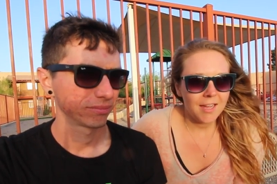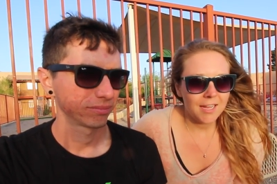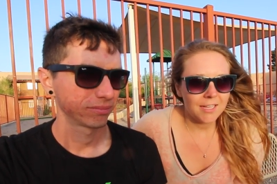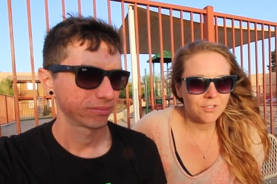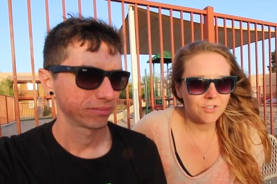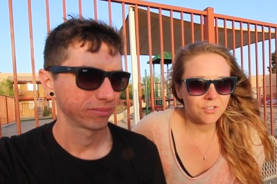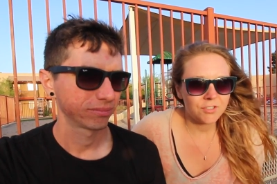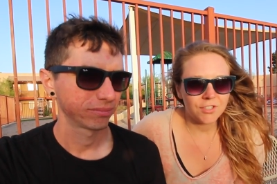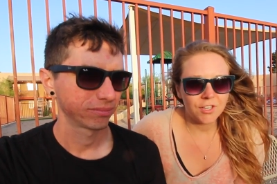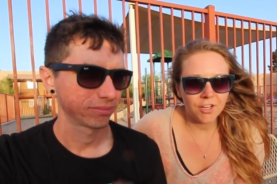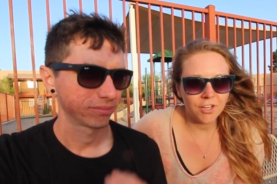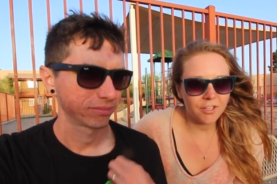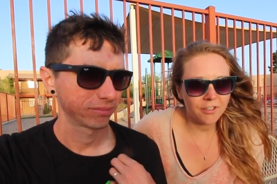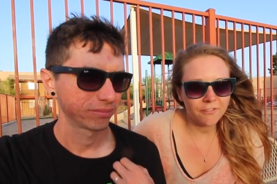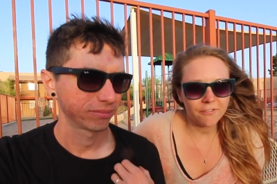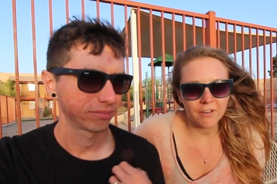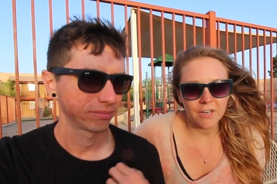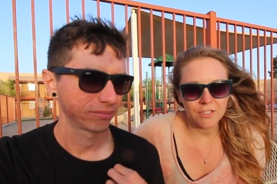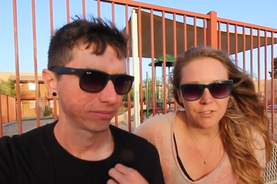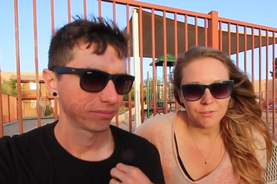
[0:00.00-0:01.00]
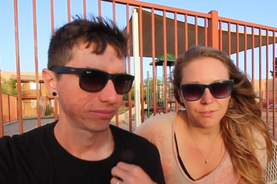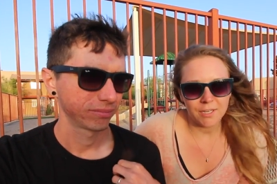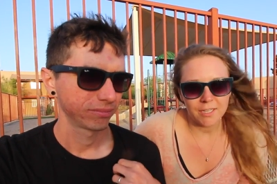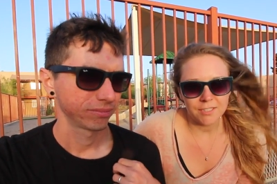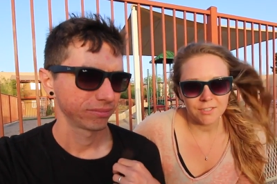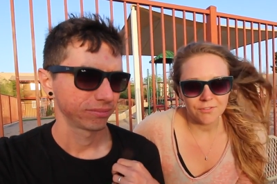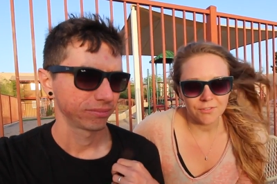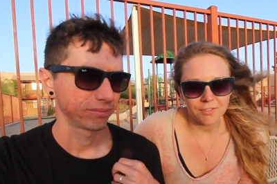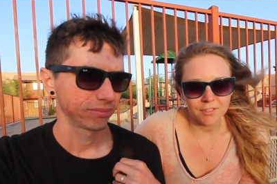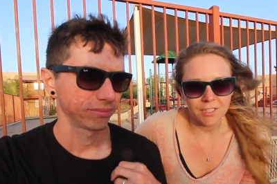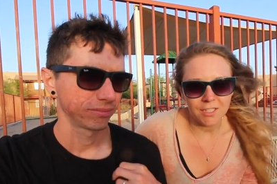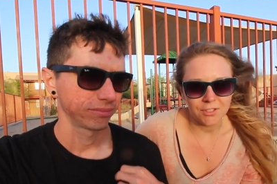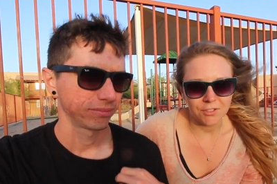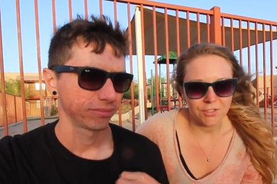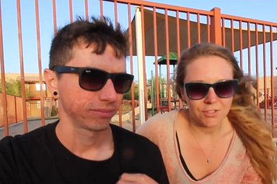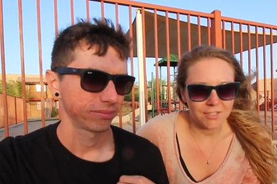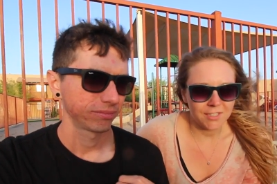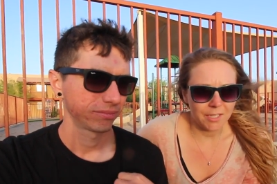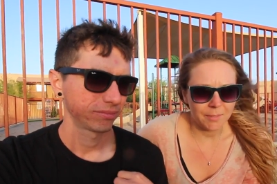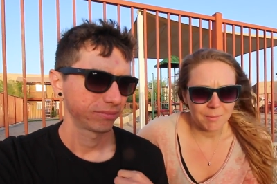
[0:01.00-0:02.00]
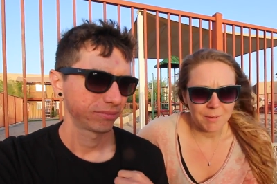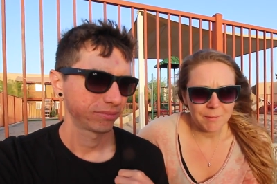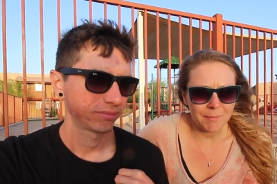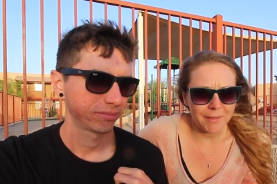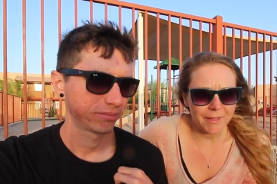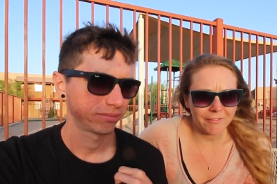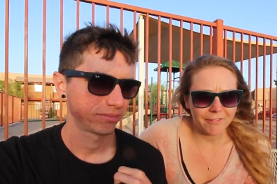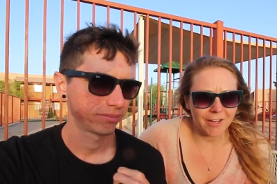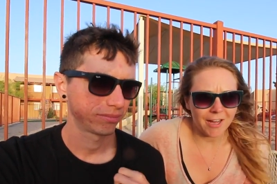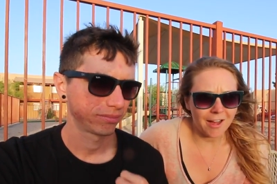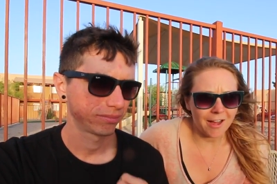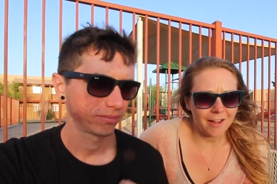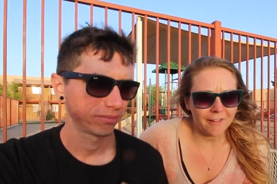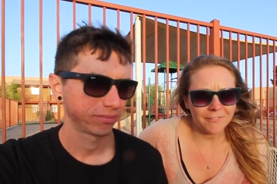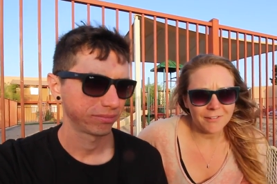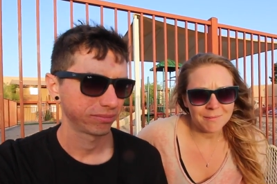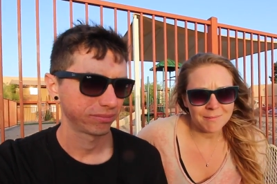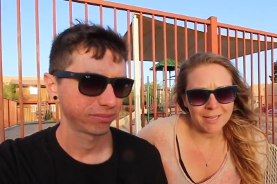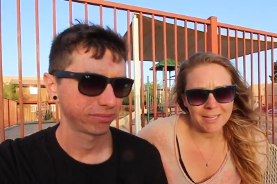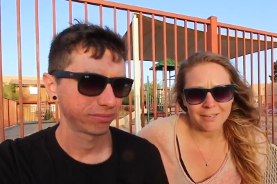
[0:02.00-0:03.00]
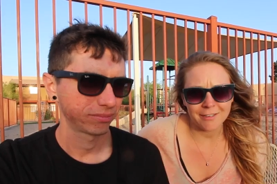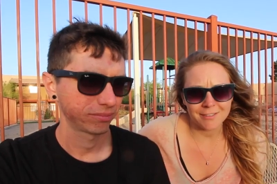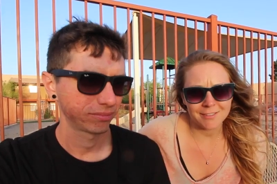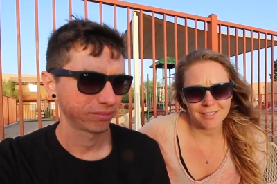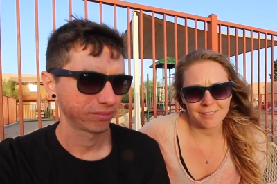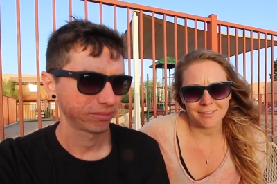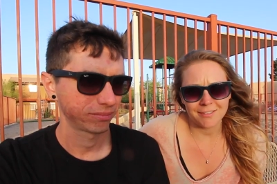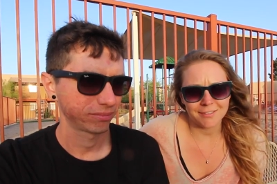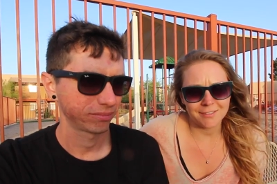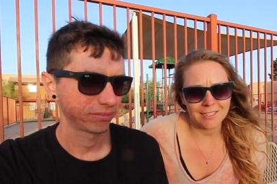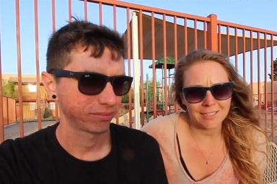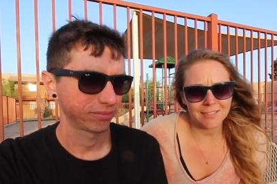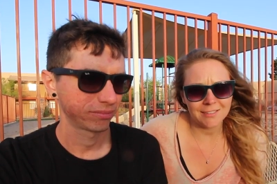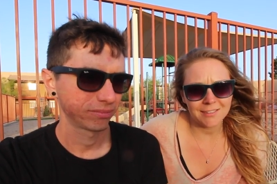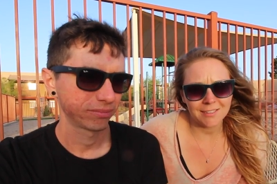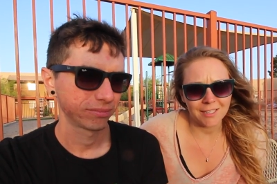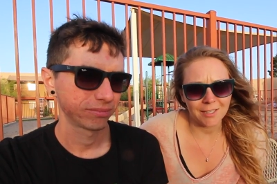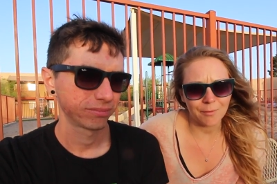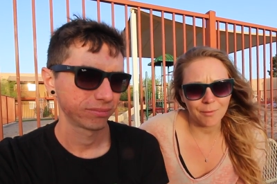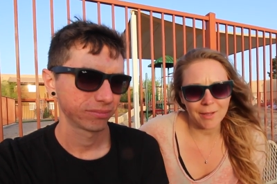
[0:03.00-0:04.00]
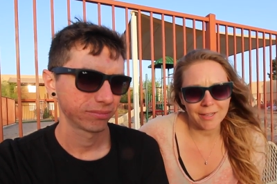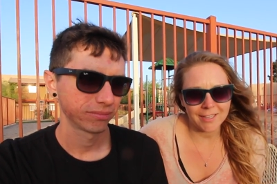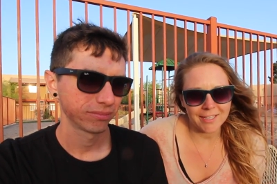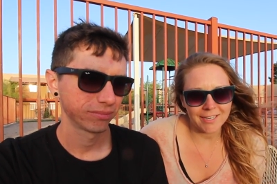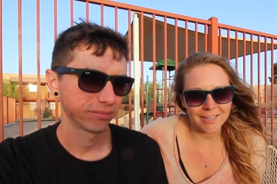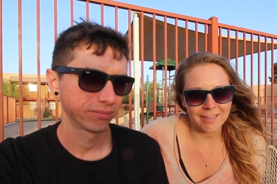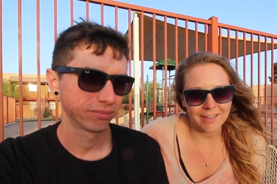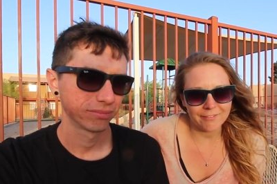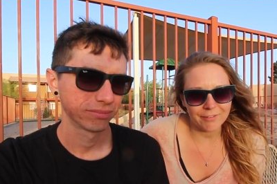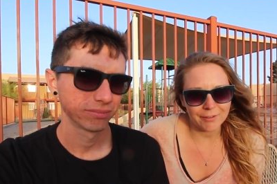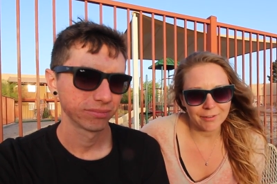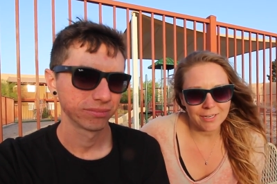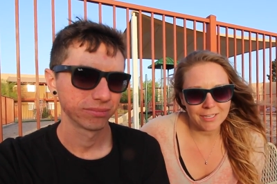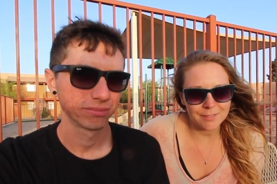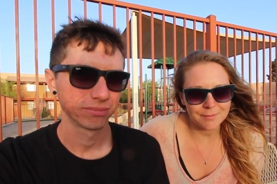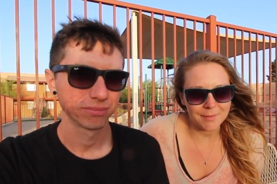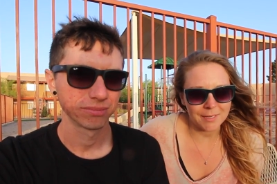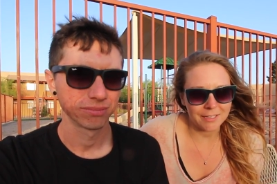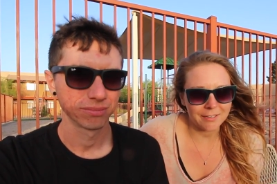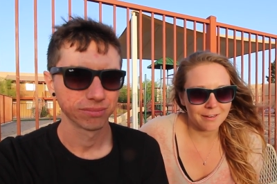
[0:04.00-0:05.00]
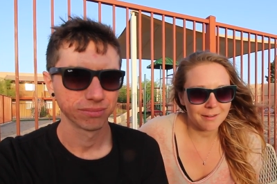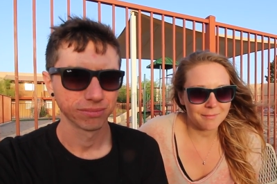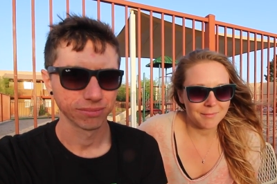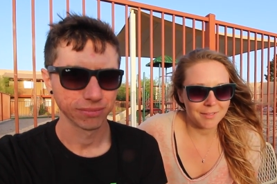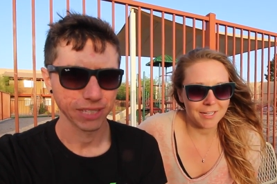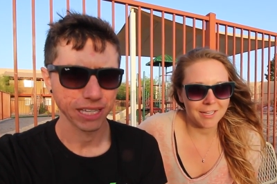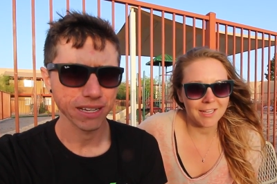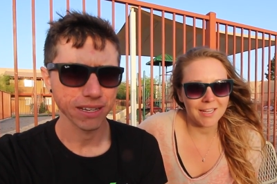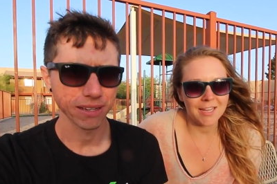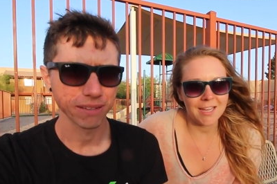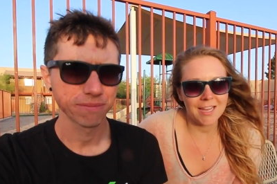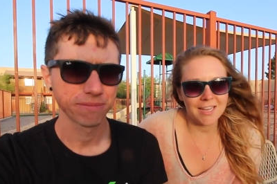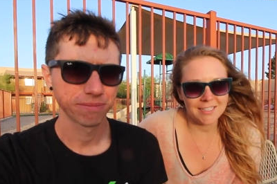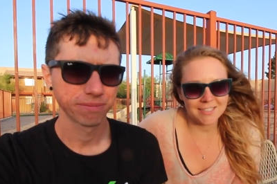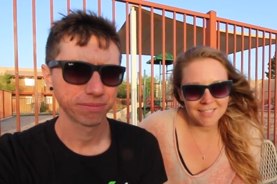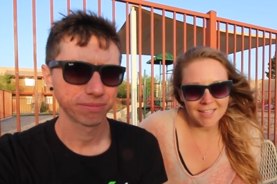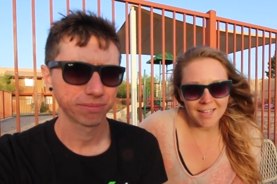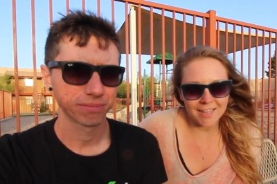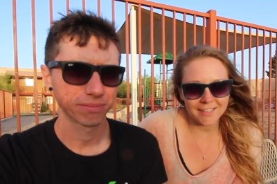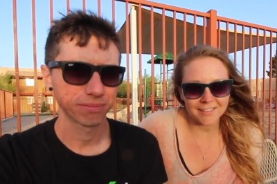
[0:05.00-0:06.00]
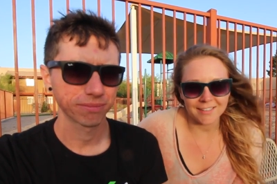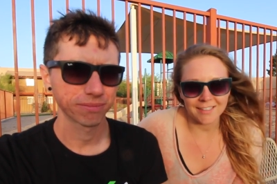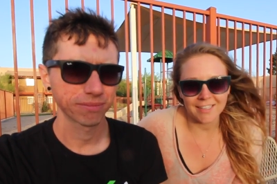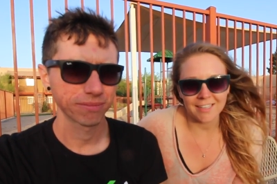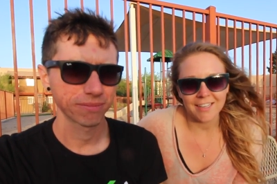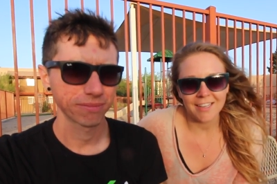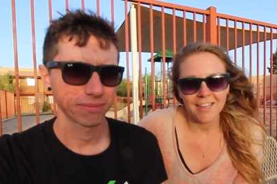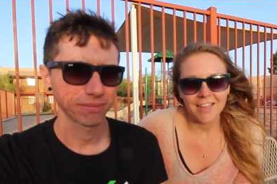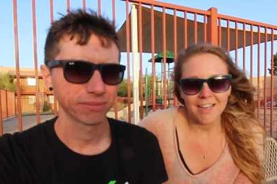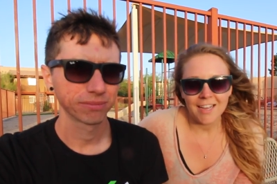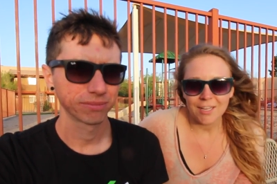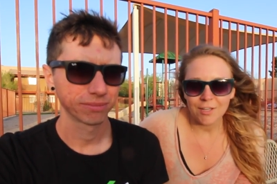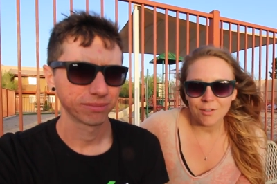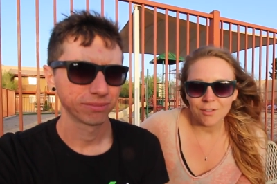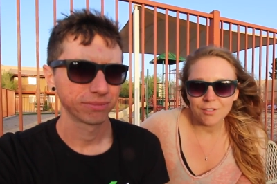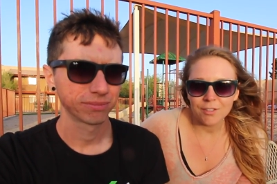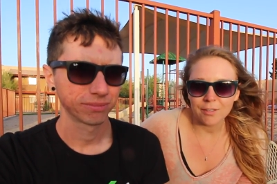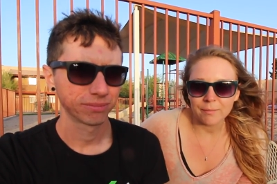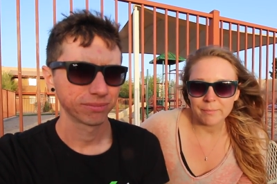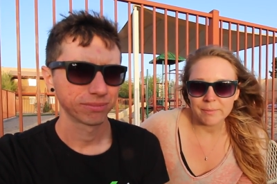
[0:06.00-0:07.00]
Speaker 1: and just cook fresh rice for lunch. She's like, people have coffee makers at their desk. Like, why can't I have a rice maker? I'm like, yeah. exactly. You cook